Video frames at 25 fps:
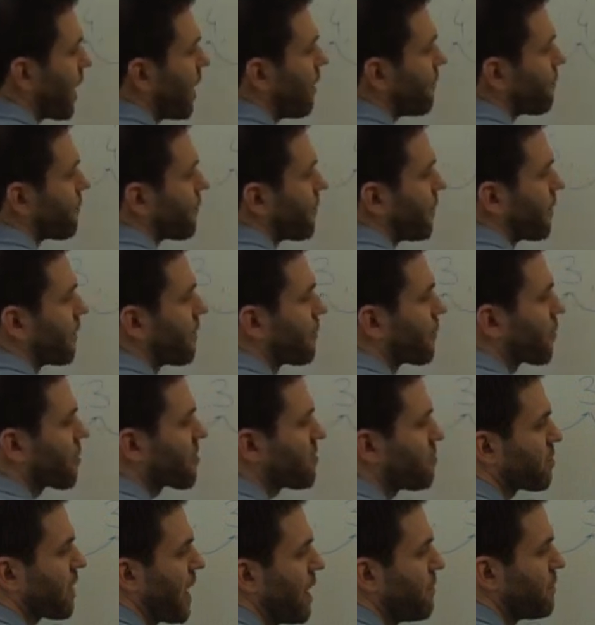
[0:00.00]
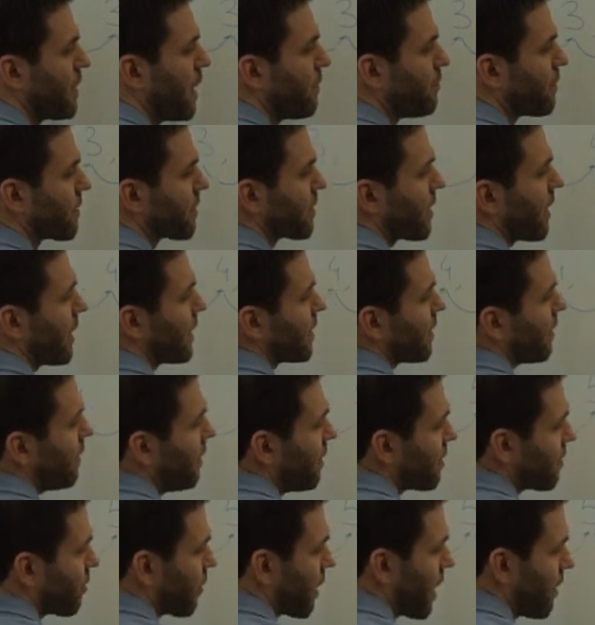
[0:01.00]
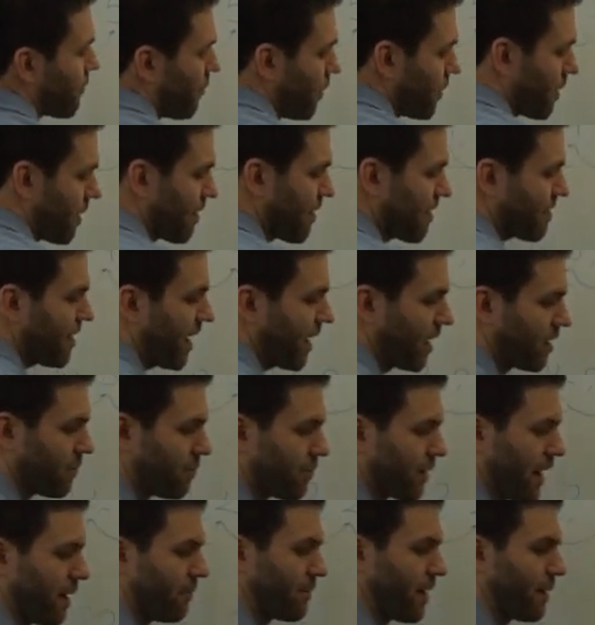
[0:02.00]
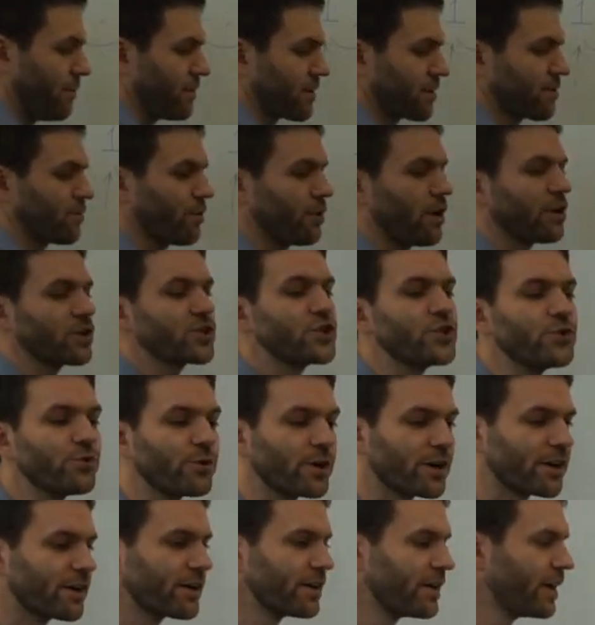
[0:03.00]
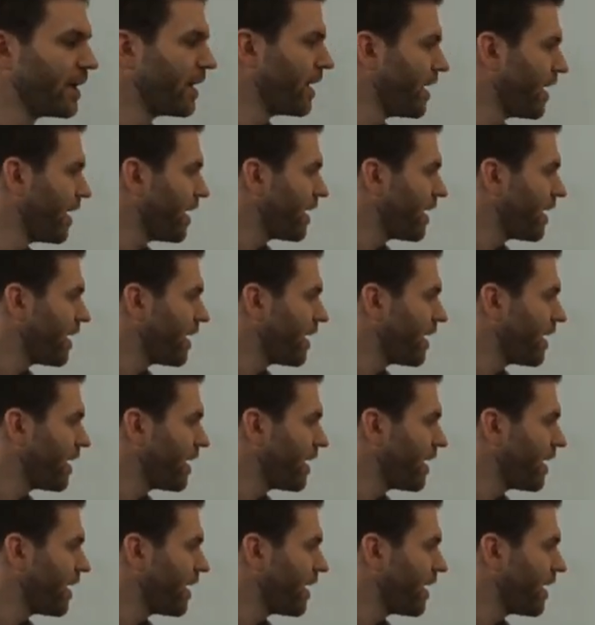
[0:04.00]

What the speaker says: have the first prime number, and here you have only the second prime number. So you're sure